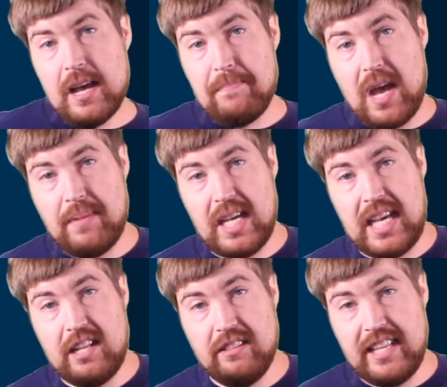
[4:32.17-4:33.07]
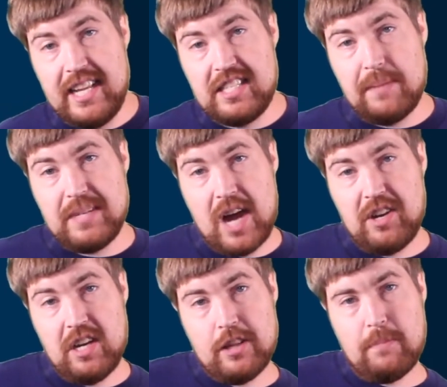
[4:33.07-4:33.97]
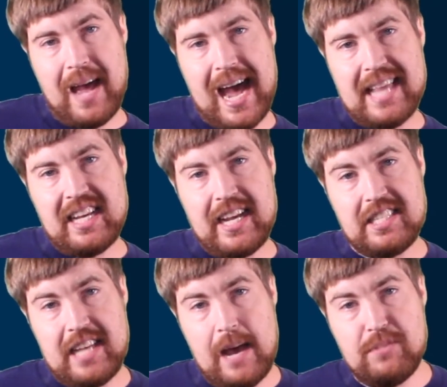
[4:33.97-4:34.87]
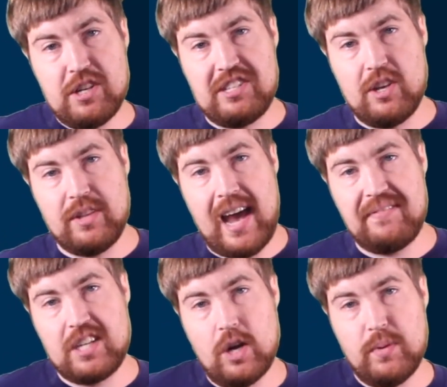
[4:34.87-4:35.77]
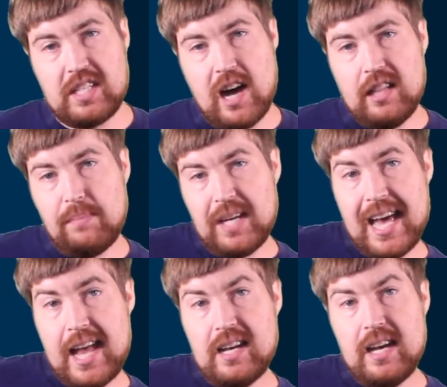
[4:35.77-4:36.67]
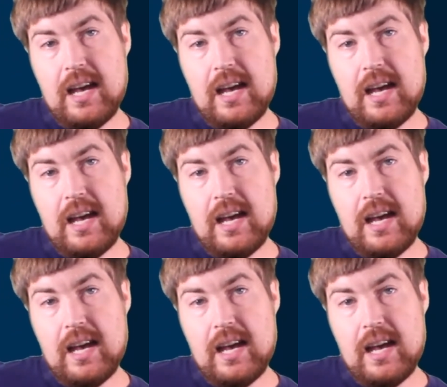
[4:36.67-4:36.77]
Maybe he leads them down another path and gets ambushed, so they have to go with Gollum again.